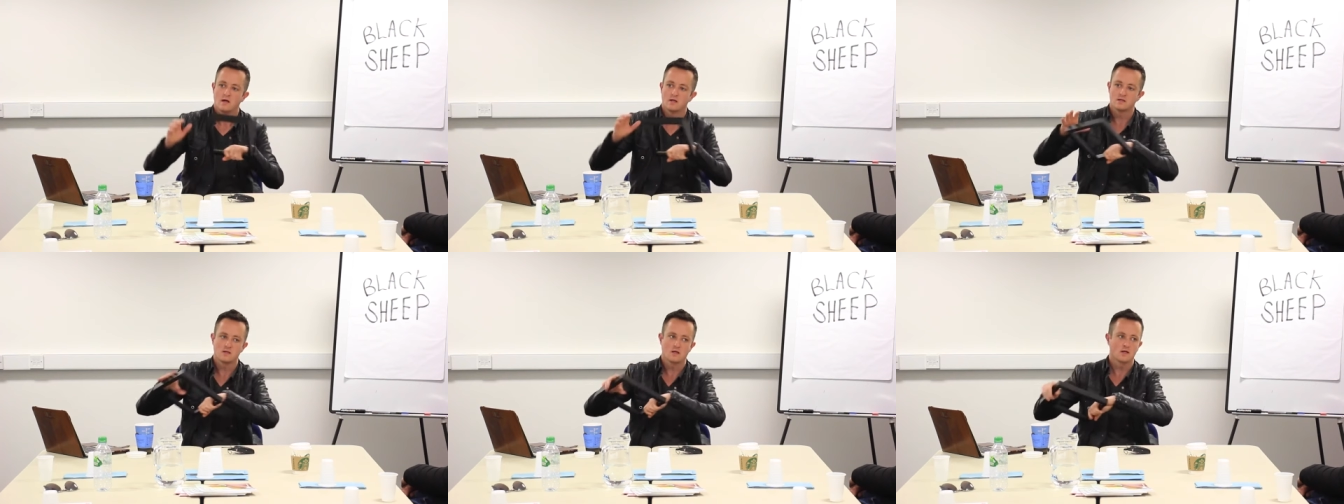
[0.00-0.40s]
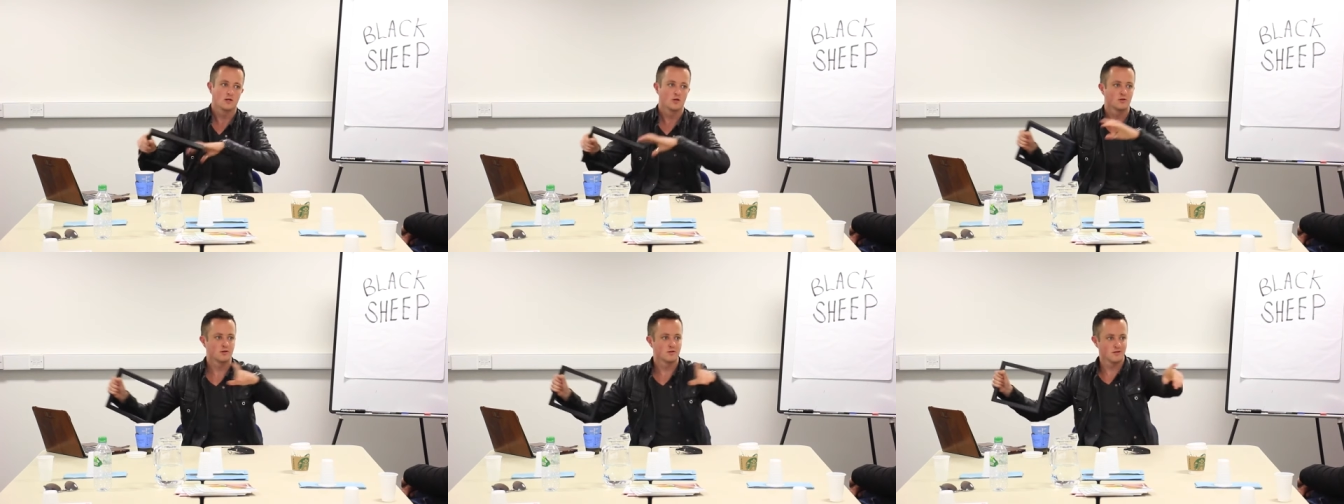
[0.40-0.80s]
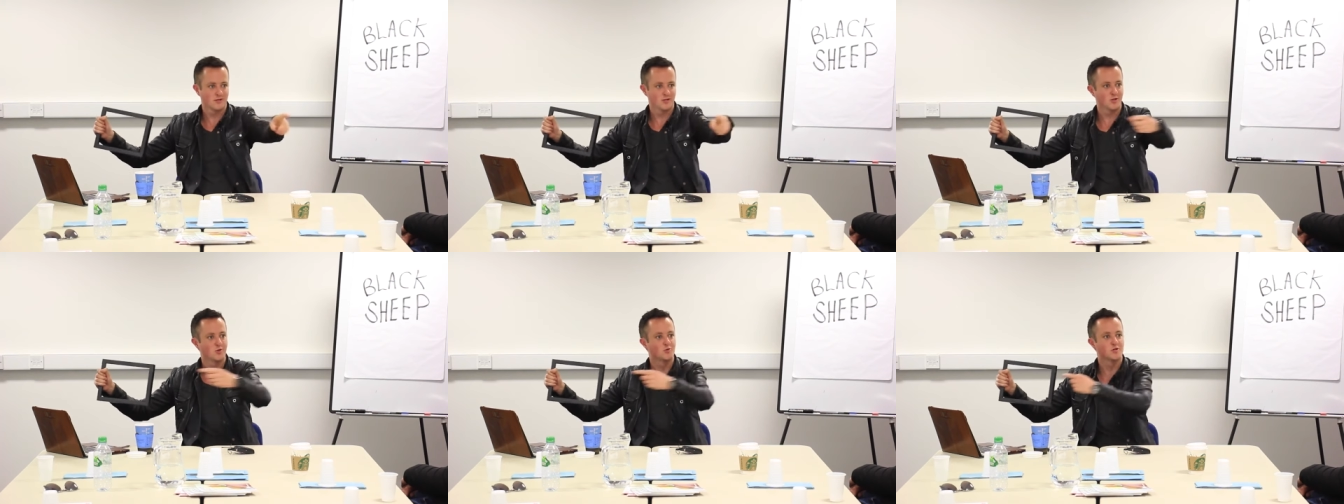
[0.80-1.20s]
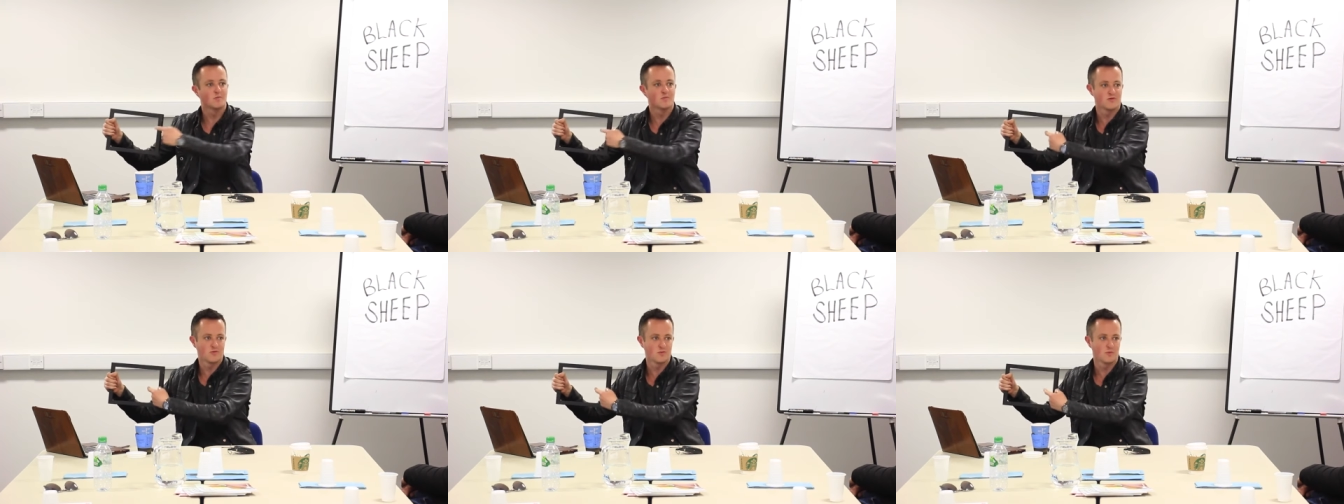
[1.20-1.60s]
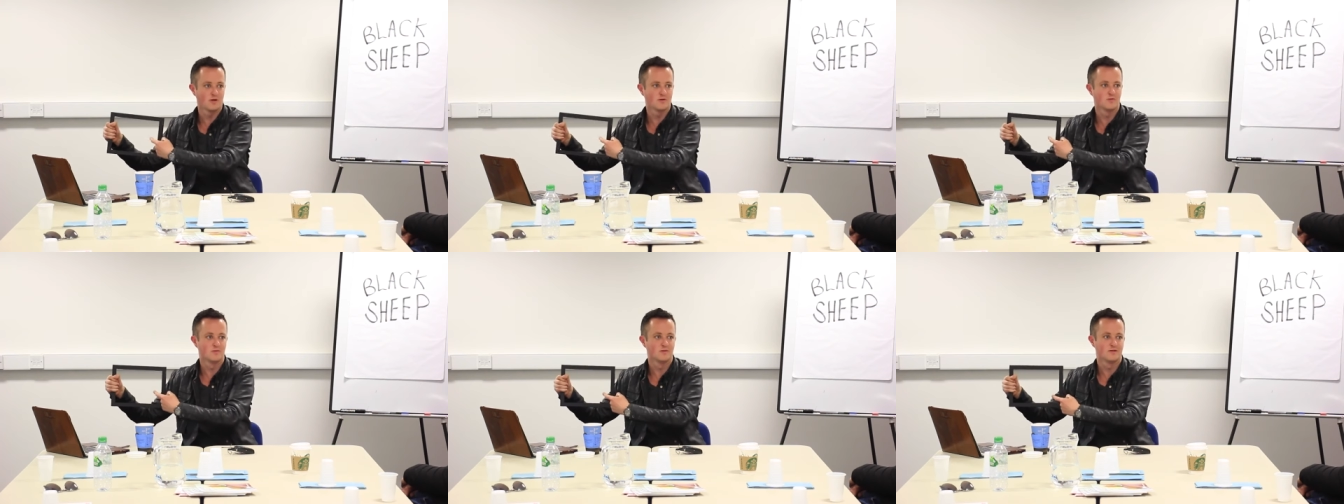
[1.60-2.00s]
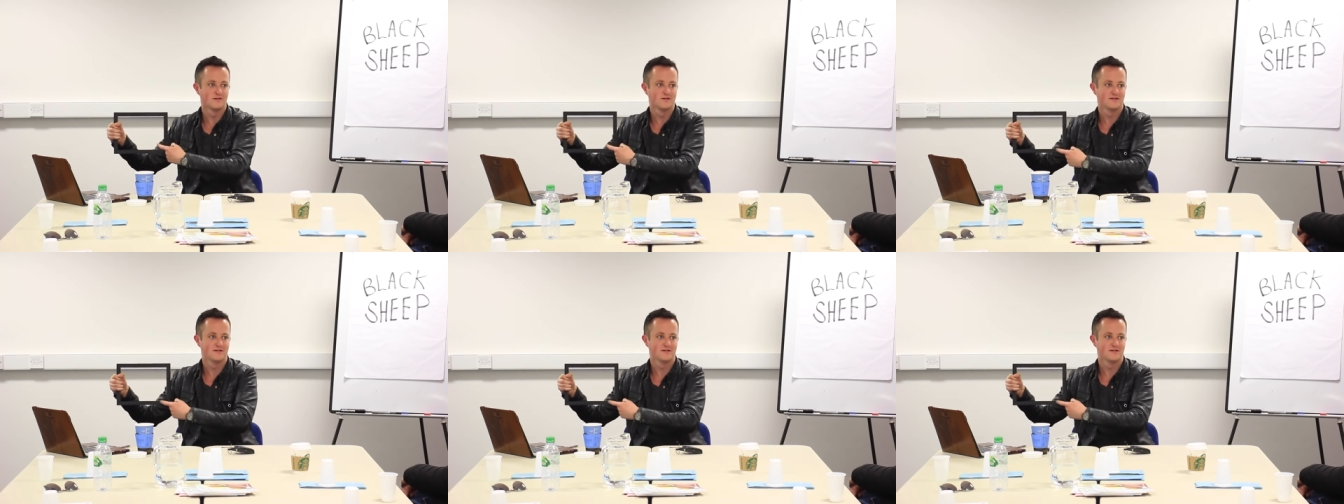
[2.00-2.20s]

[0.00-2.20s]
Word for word: I say, no, no, no you jump through my hoop.